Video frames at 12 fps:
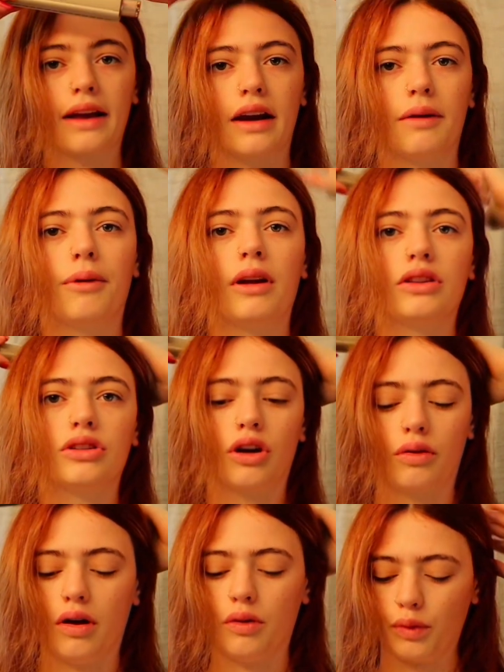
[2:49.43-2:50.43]
and I want it to
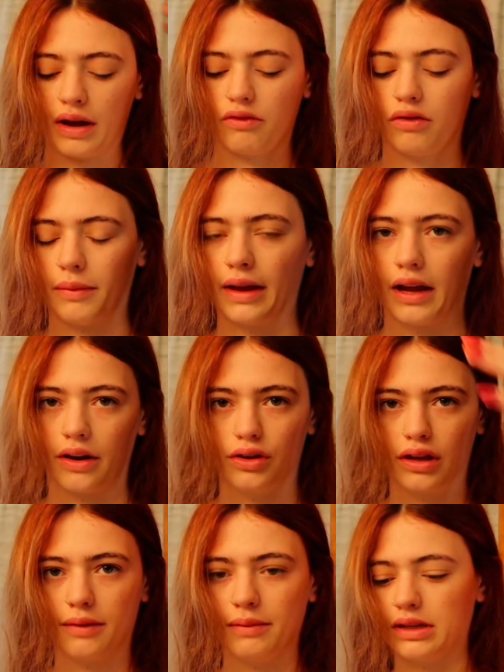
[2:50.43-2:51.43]
go away from my hair to
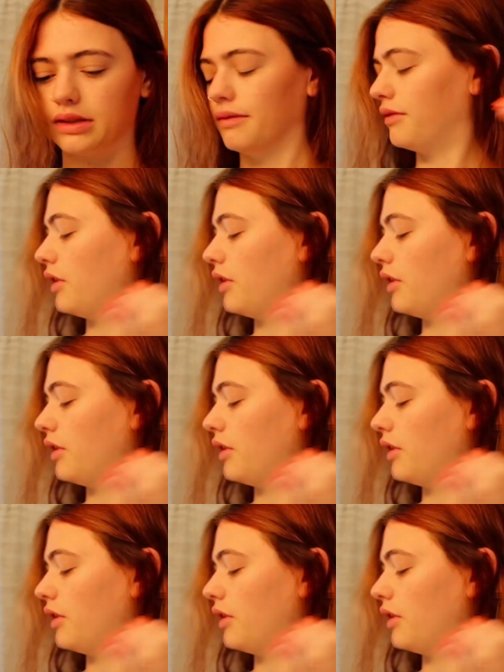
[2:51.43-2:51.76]
give me some